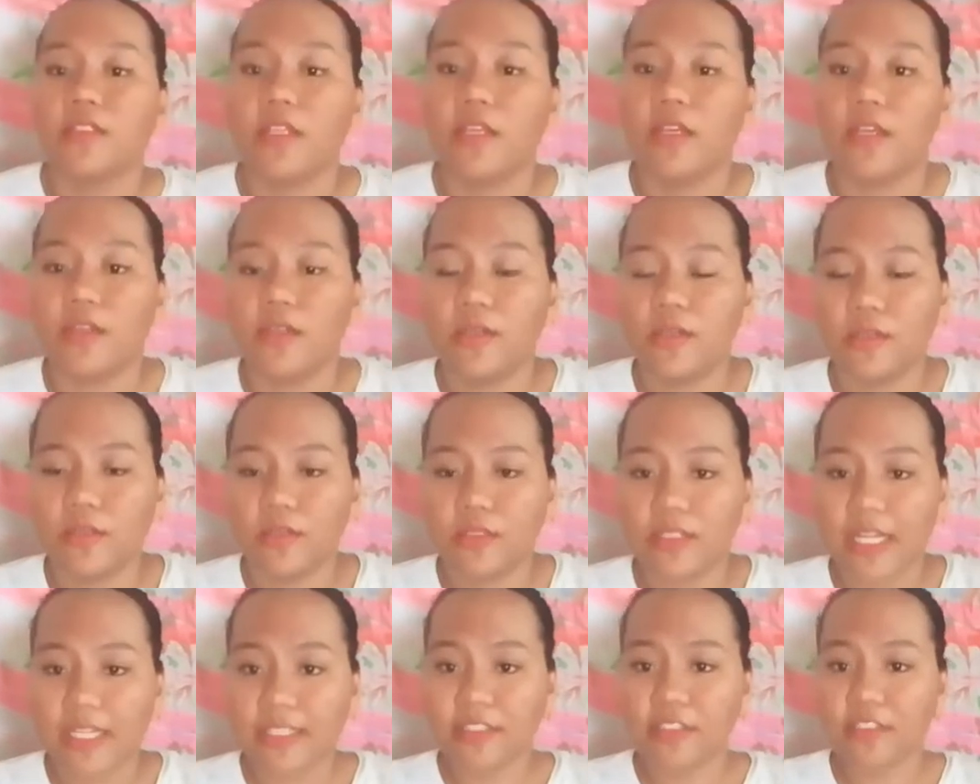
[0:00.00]
So,
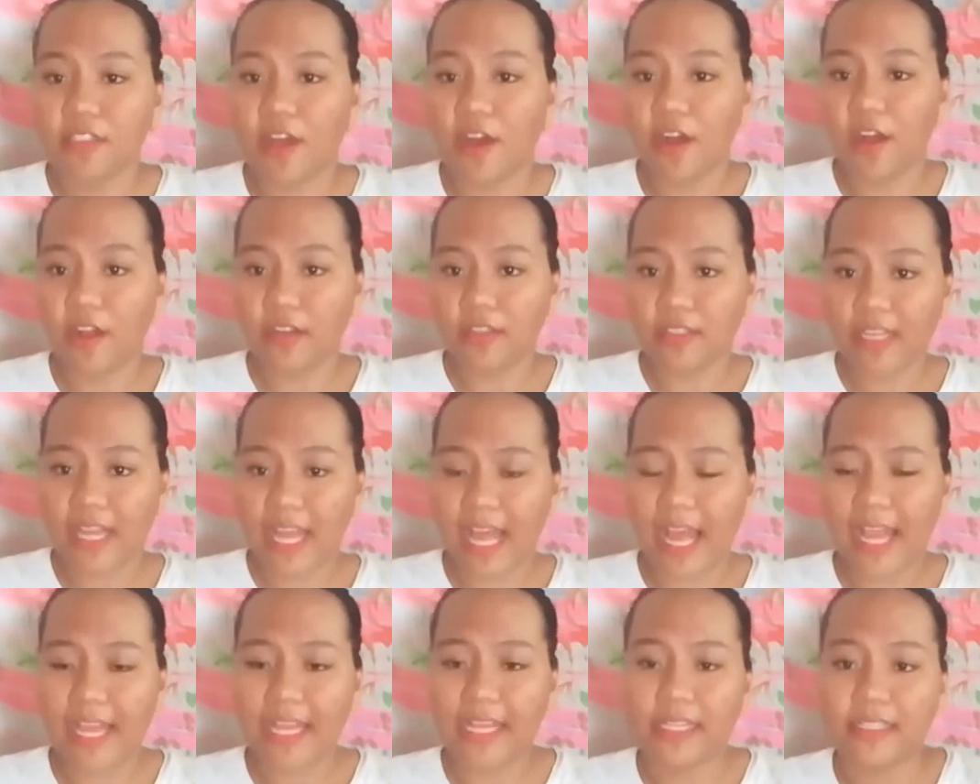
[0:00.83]
that's all,
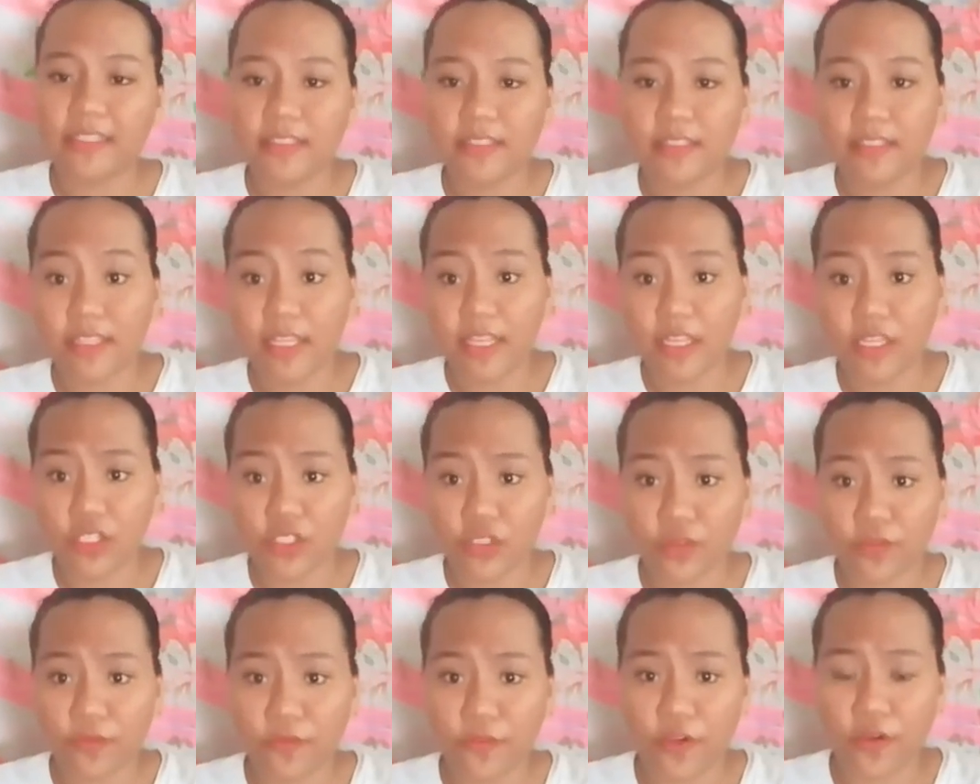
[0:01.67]
guys. Thank
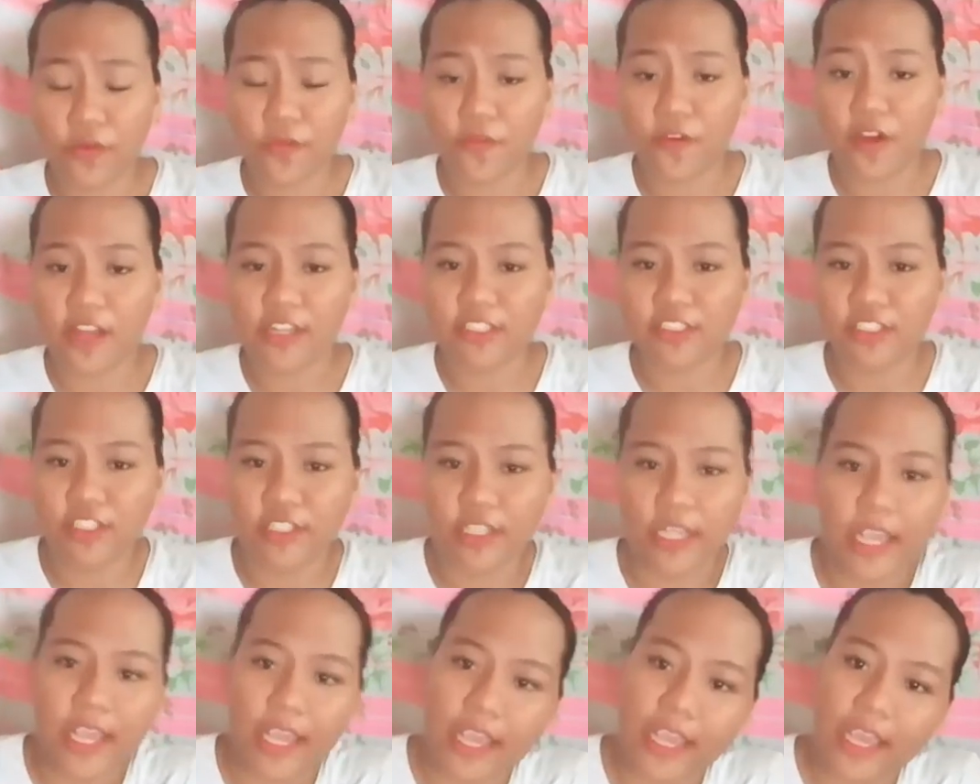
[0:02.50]
you for
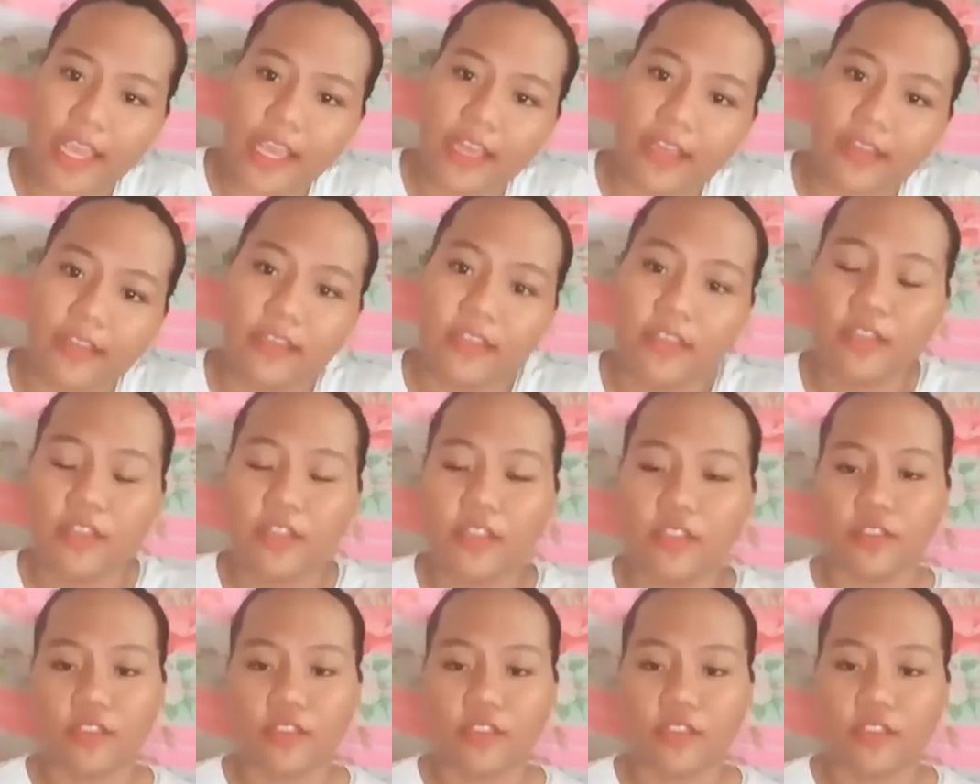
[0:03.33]
watching.